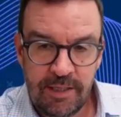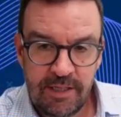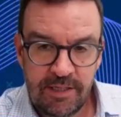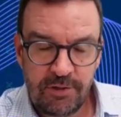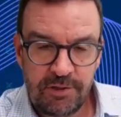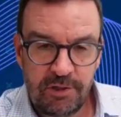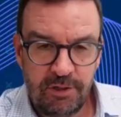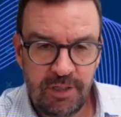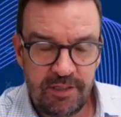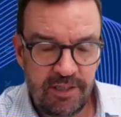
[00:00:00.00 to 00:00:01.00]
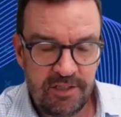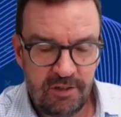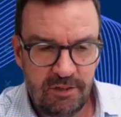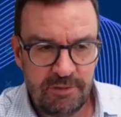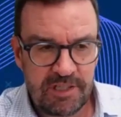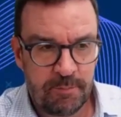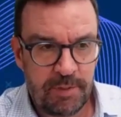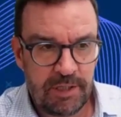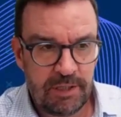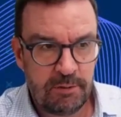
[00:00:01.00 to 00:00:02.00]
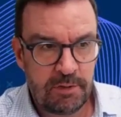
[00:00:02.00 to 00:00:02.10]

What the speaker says: So it's always about,